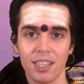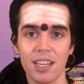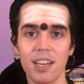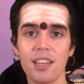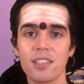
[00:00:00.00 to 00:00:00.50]

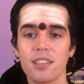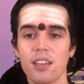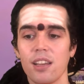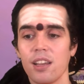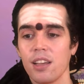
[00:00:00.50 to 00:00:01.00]
It is
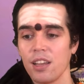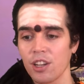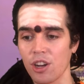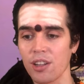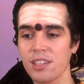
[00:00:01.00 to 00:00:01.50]

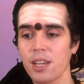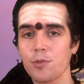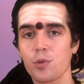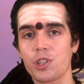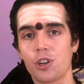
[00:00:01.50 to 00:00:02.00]
concepts which